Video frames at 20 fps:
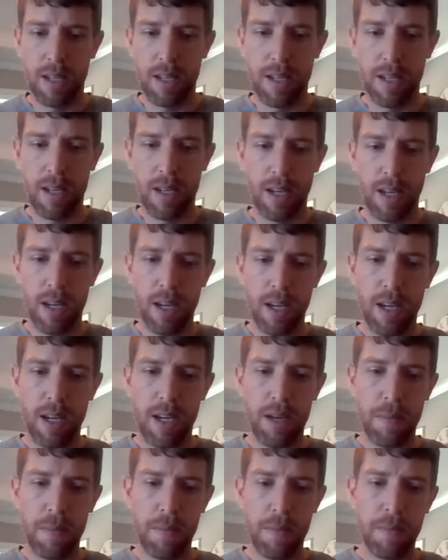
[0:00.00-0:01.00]

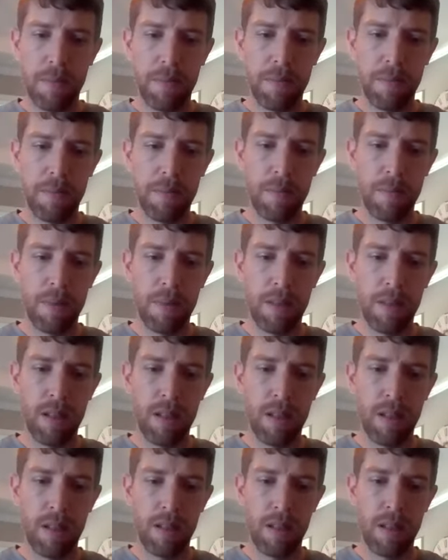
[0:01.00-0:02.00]
Um,
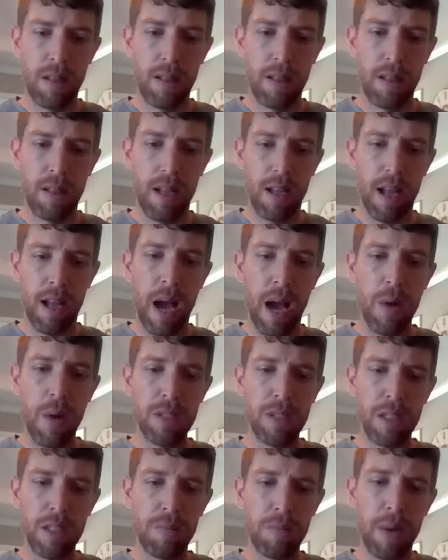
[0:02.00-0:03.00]
I
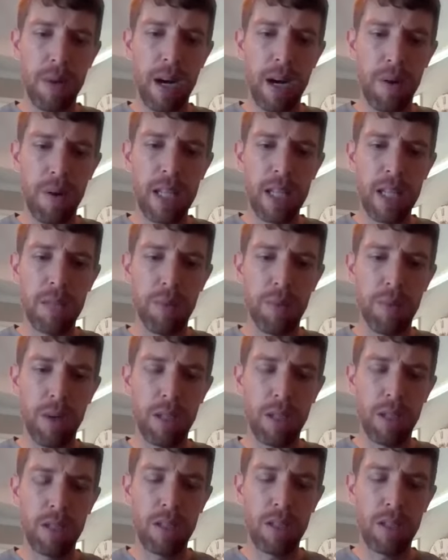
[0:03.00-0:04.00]
was inspired to write the
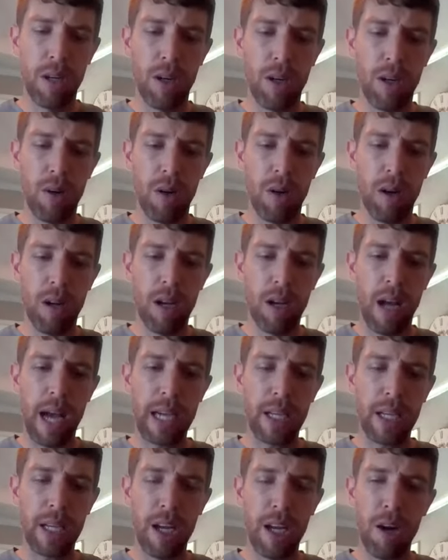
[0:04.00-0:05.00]
book so I
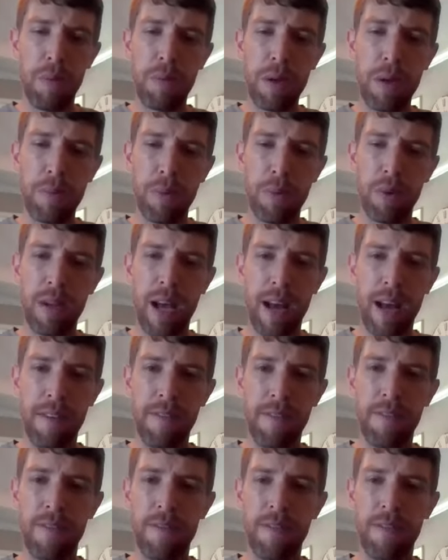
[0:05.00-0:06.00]
could help people not
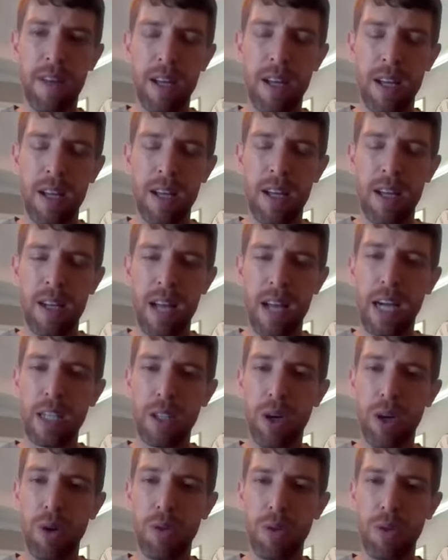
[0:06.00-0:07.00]
not
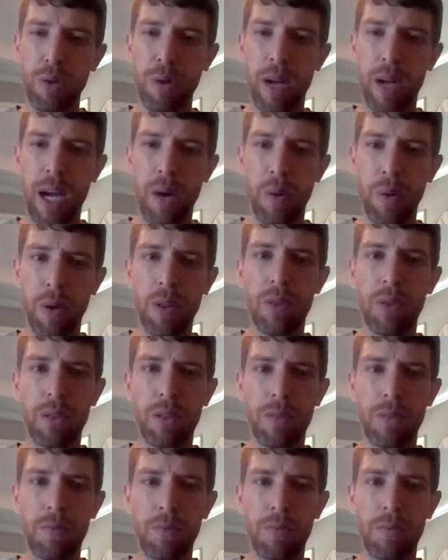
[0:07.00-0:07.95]
go through what I went through.